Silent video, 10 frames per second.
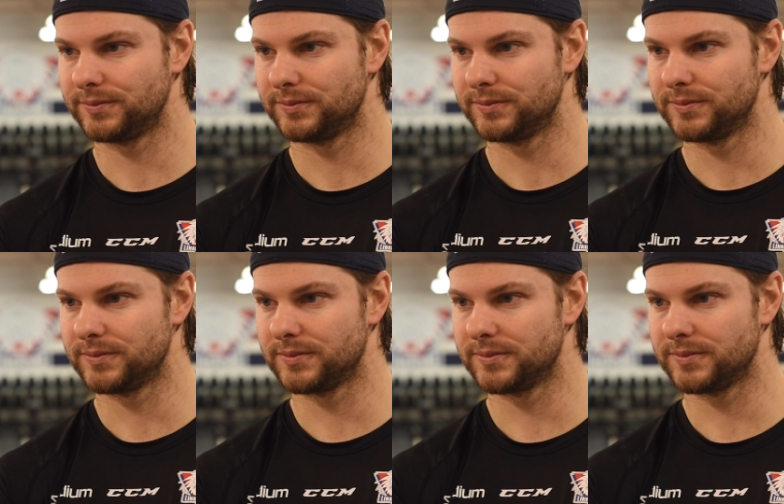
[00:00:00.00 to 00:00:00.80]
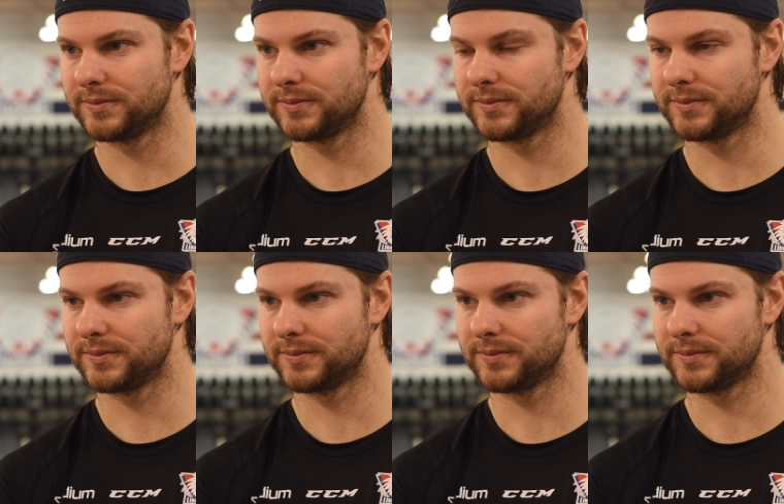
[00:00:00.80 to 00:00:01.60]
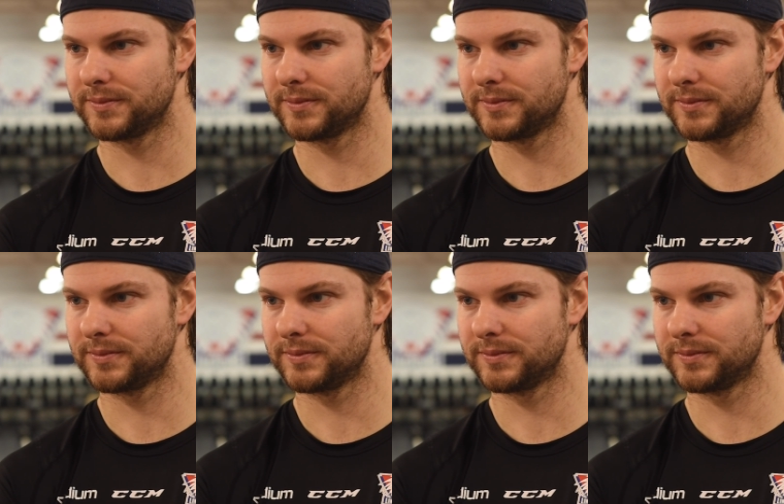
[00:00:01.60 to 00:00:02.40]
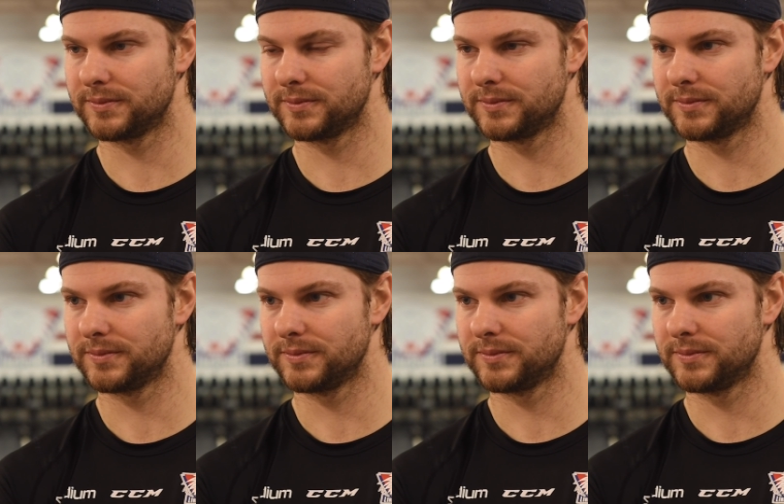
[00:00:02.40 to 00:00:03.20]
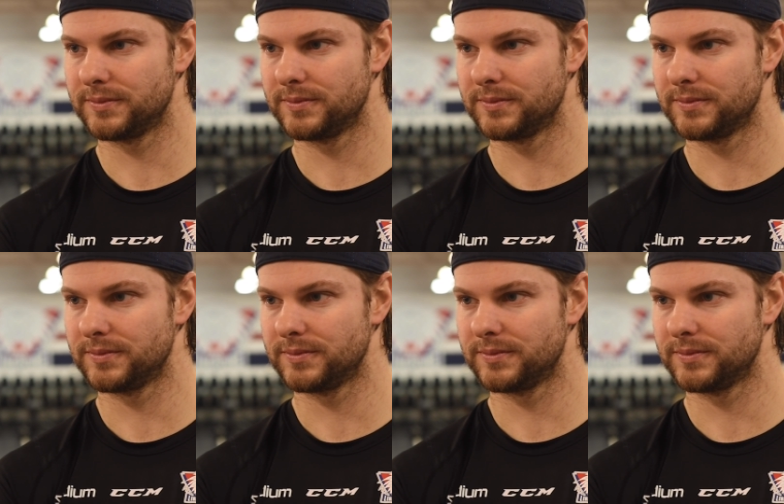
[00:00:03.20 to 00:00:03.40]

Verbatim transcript: These last 12 games, they're just yeah, it's